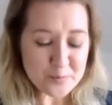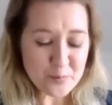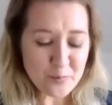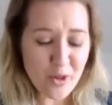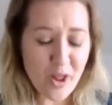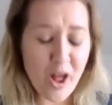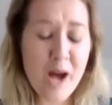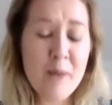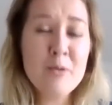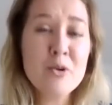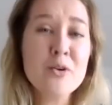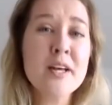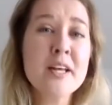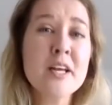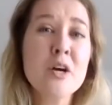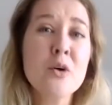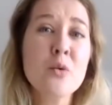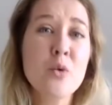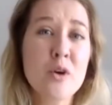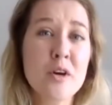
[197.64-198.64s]
I'm looking
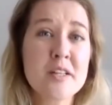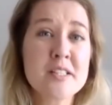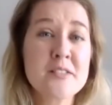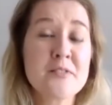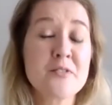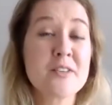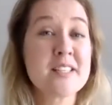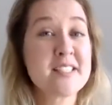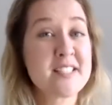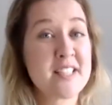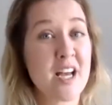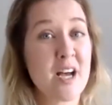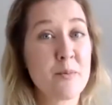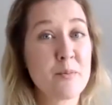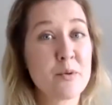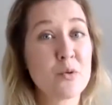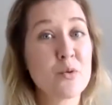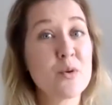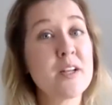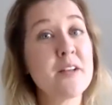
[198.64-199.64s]
at words, for
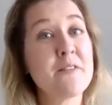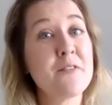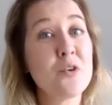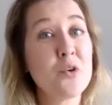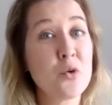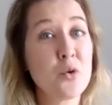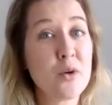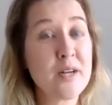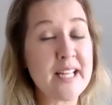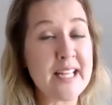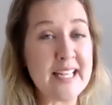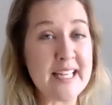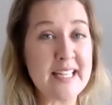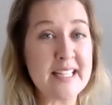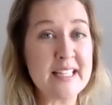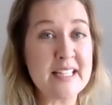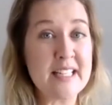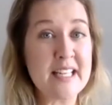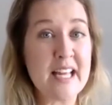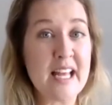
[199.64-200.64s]
example, if you're
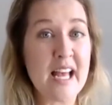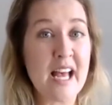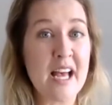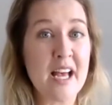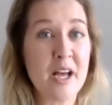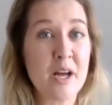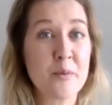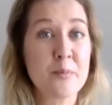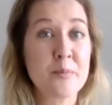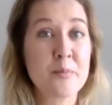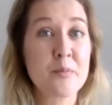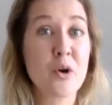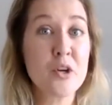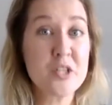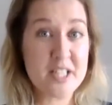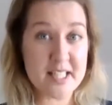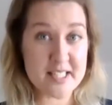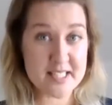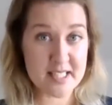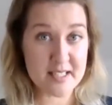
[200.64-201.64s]
in
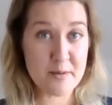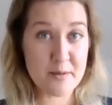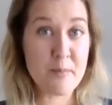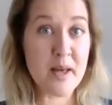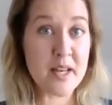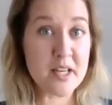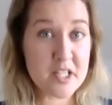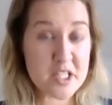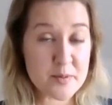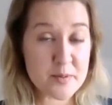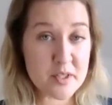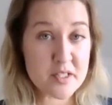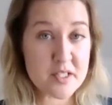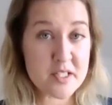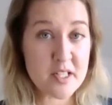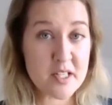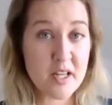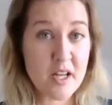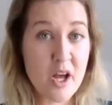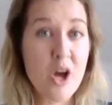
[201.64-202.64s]
project management,
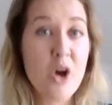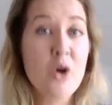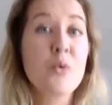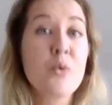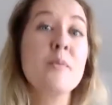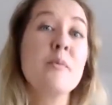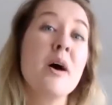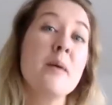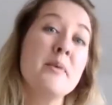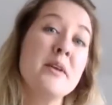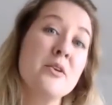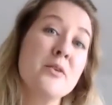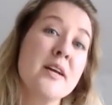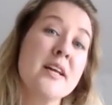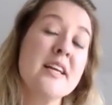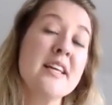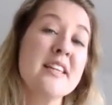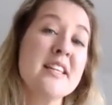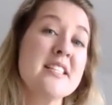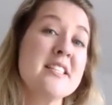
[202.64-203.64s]
we might be looking
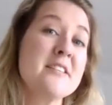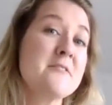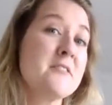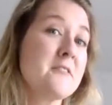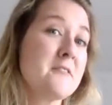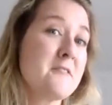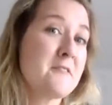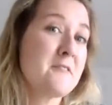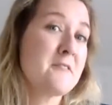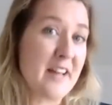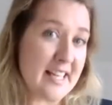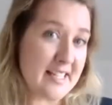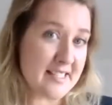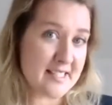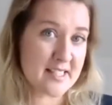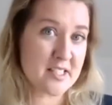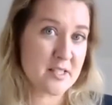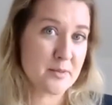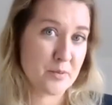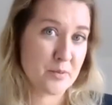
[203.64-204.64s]
at the different
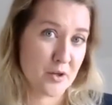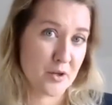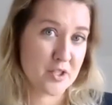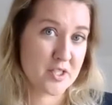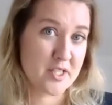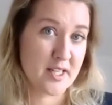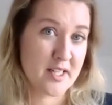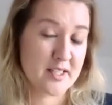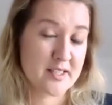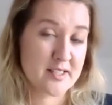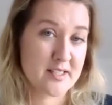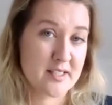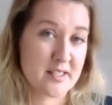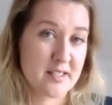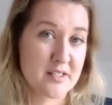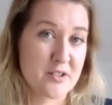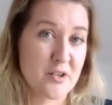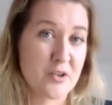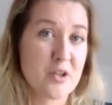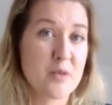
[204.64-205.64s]
phases of projects.
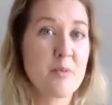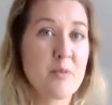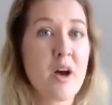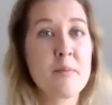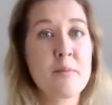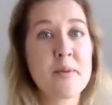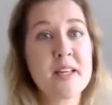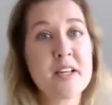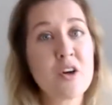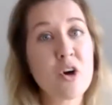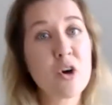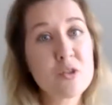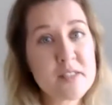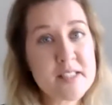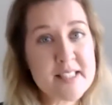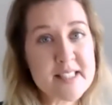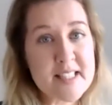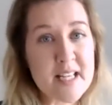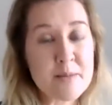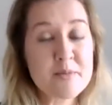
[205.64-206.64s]
So you might be
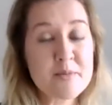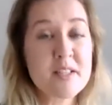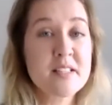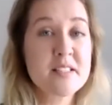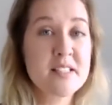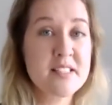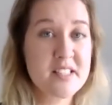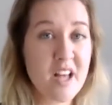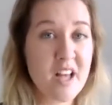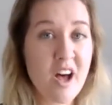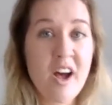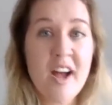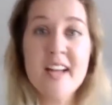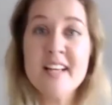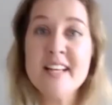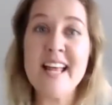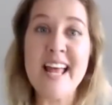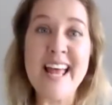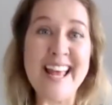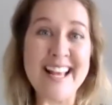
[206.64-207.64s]
concept,
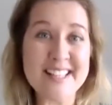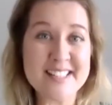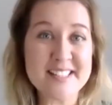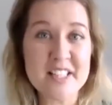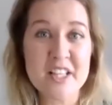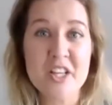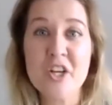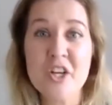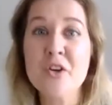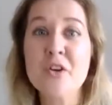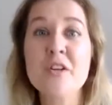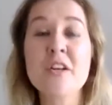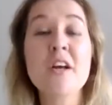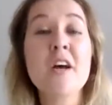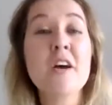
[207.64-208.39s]
design, execute.